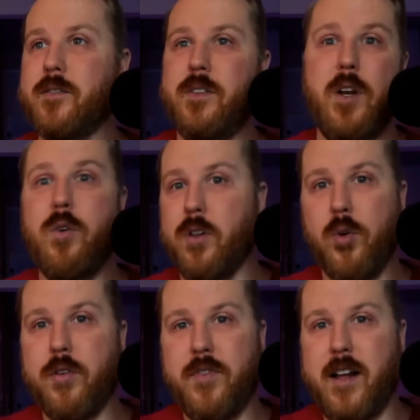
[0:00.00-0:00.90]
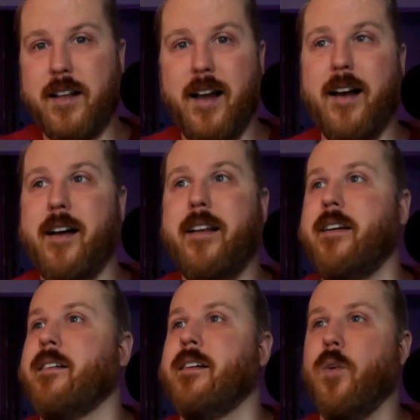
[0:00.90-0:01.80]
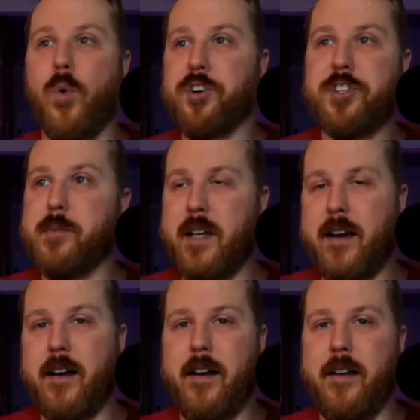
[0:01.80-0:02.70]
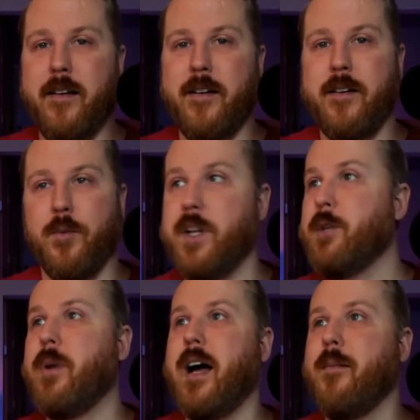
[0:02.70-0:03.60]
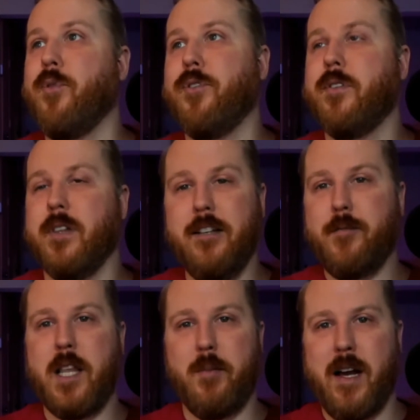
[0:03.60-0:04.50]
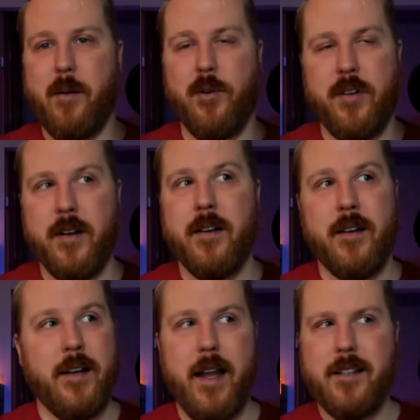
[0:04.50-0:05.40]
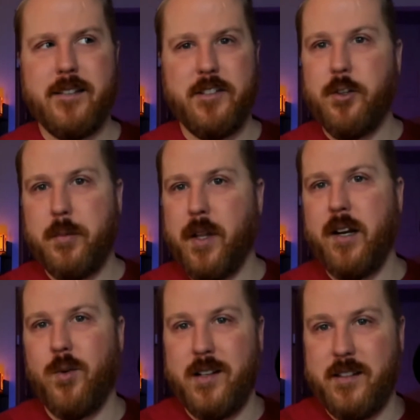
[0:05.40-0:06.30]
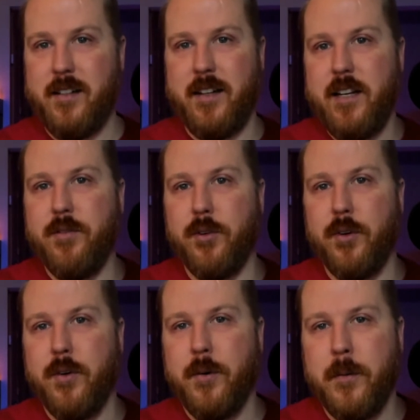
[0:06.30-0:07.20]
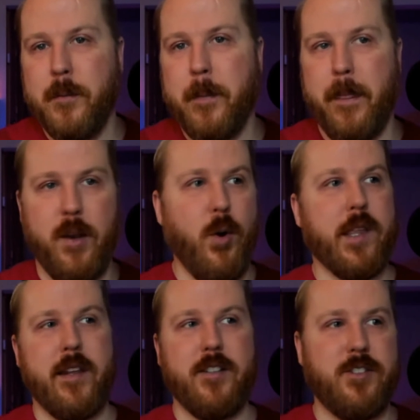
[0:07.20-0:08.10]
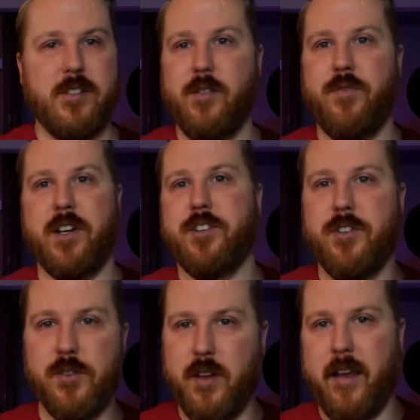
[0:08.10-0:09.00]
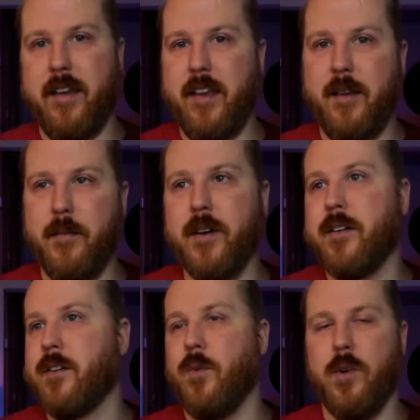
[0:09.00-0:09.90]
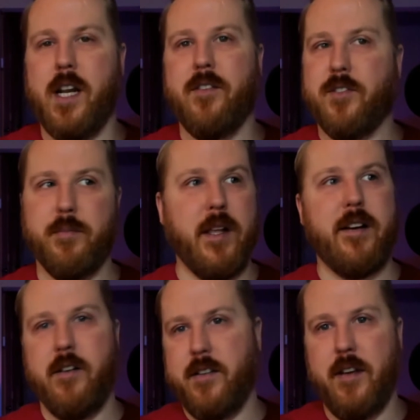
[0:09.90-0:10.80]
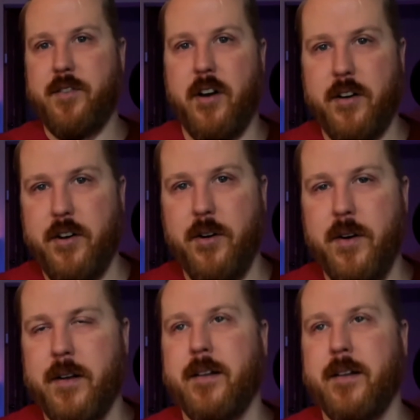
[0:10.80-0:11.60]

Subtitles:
you know, glorify God, worship God, read the Bible, live by the Bible, and still play Resident Evil, knowing that it's just a fictional game, whatever, play Grand Theft Auto.